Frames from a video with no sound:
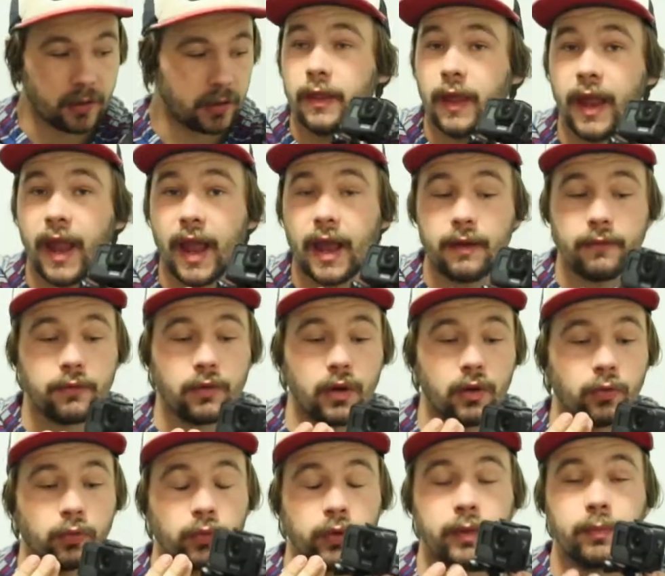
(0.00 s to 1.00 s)
They have
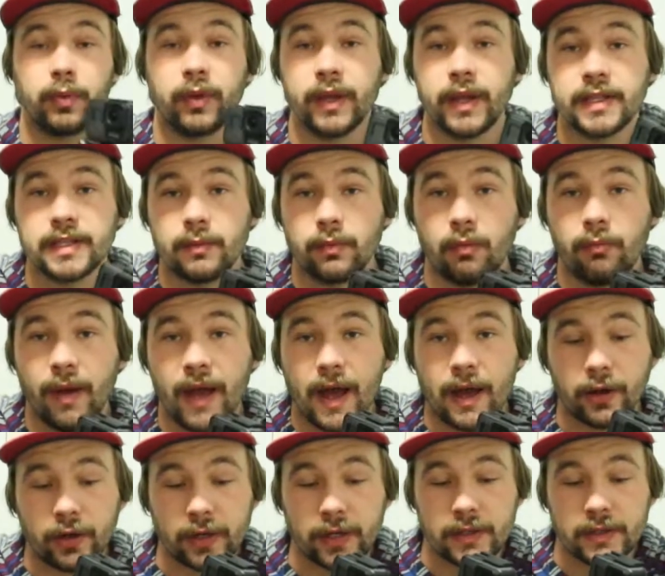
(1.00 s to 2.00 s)
replaceable
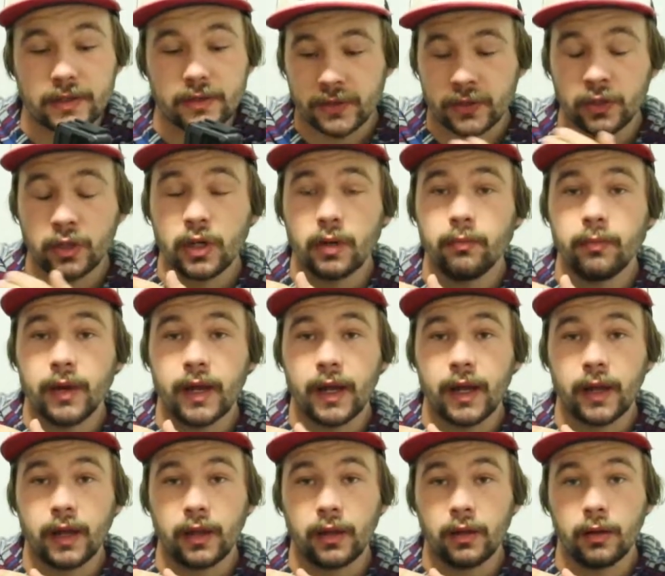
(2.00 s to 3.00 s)
batteries, so you can
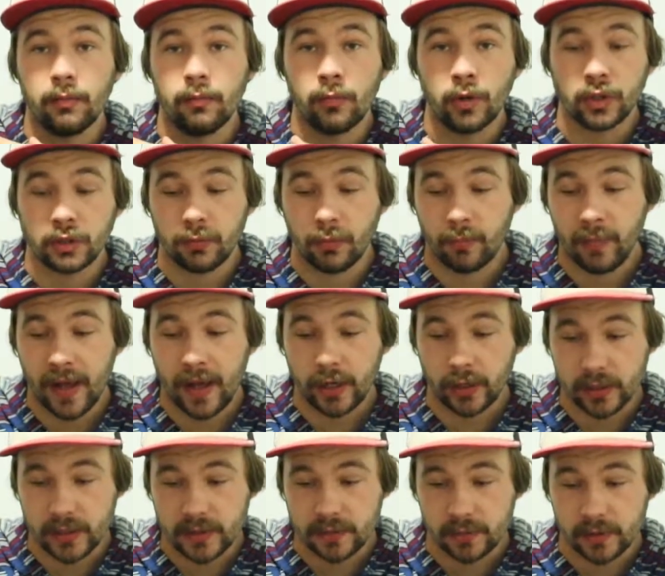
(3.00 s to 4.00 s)
buy multiple
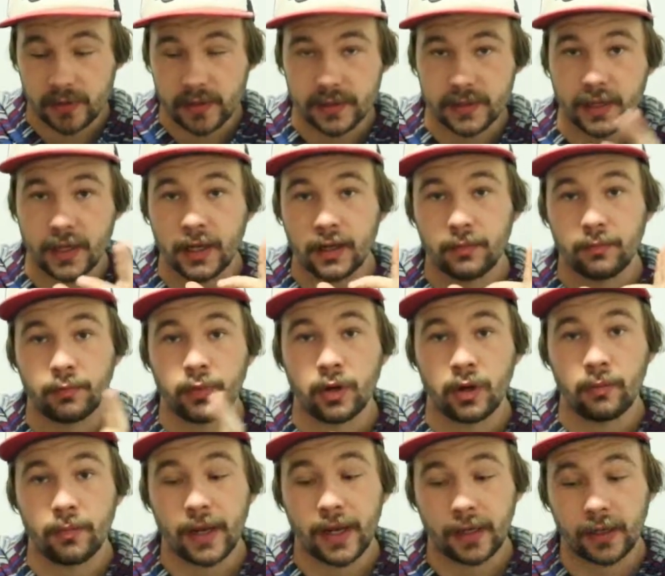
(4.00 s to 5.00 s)
batteries for these and put
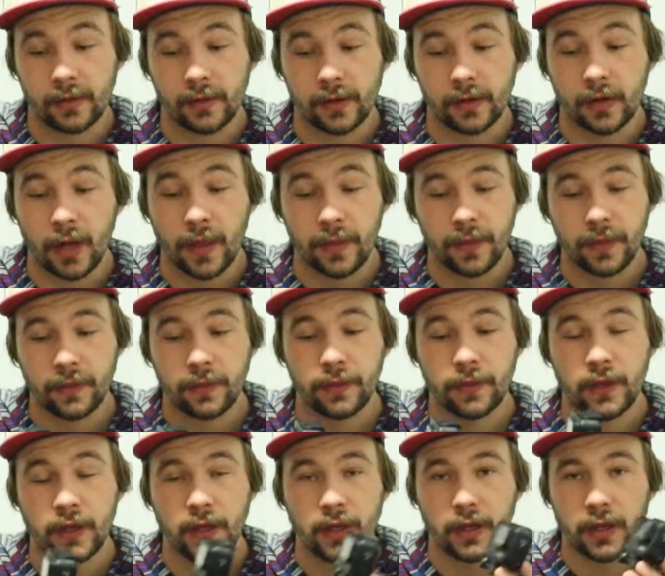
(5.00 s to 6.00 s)
them back in there. I
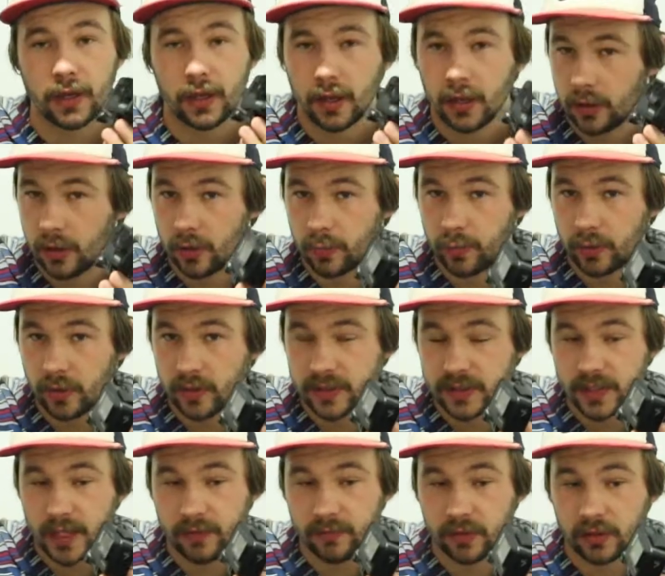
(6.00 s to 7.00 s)
think the GoPro
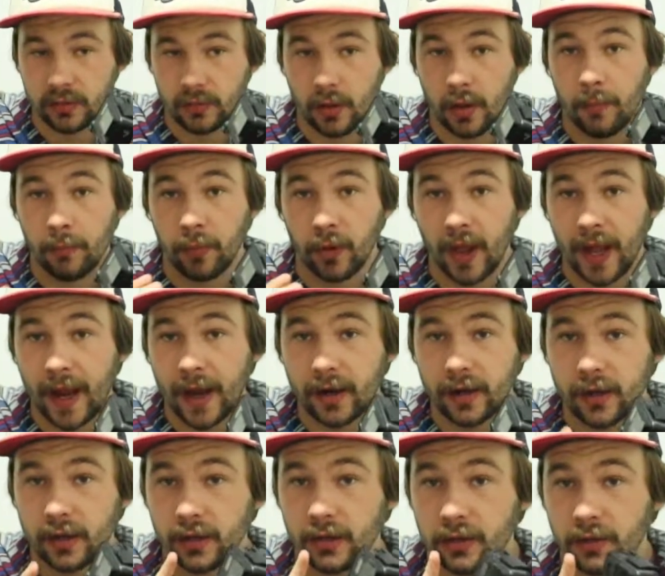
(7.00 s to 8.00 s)
7 Black,
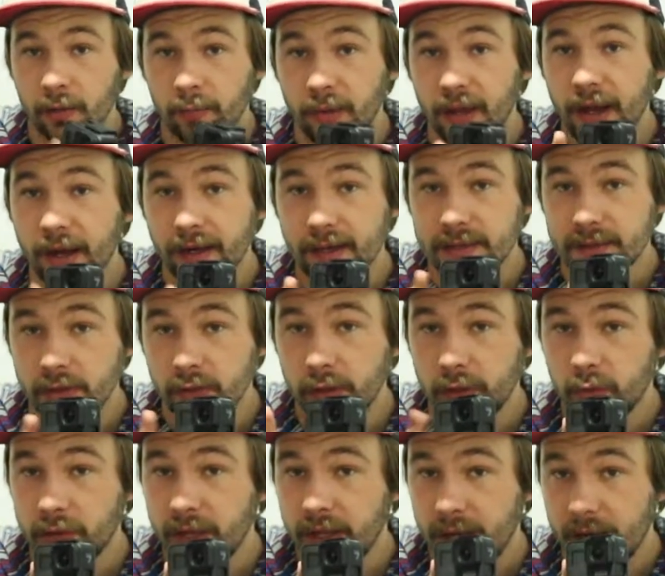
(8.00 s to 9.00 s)
the Black is the only
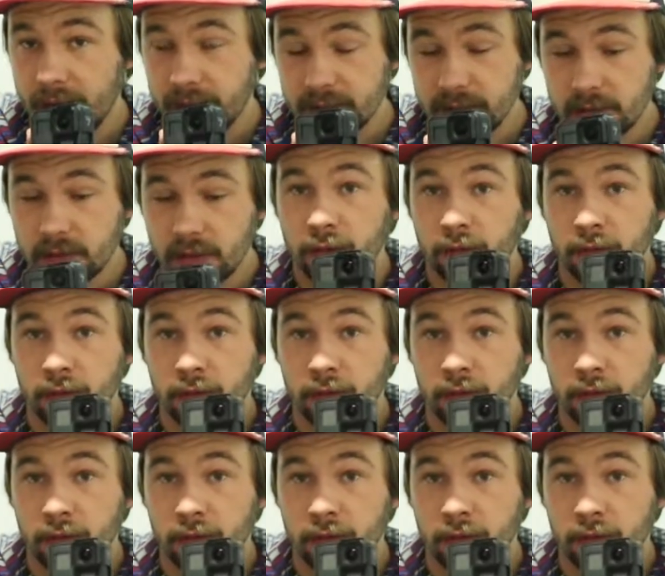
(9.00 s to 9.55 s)
one that has it.